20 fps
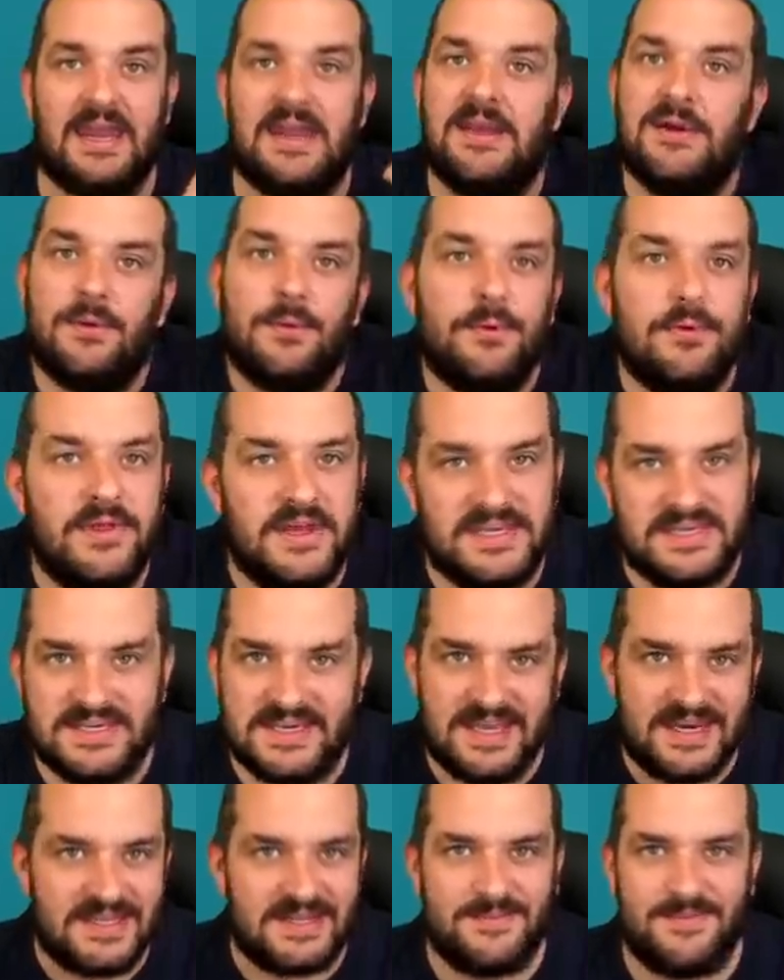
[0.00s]
And all this is
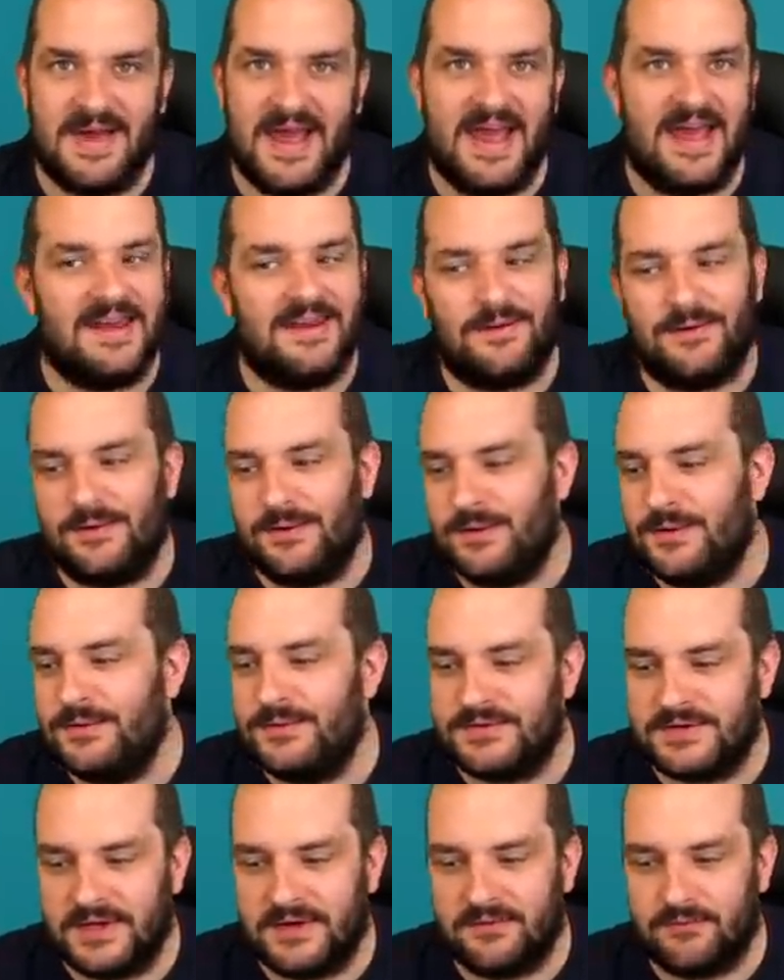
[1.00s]
going to depend on
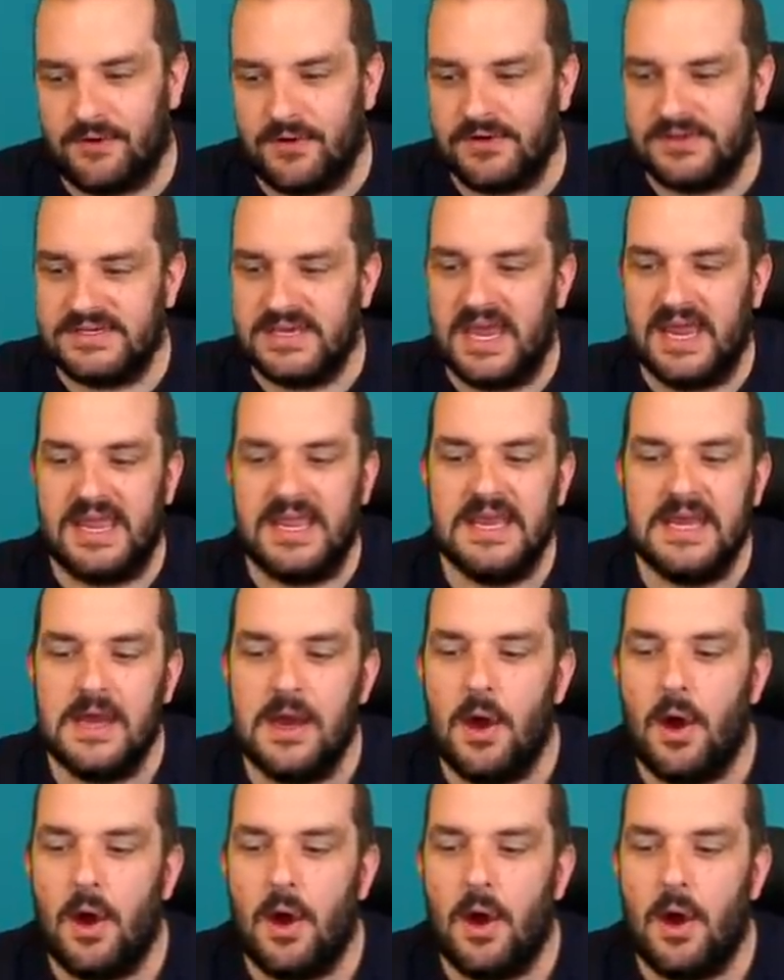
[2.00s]
who's going to rotate.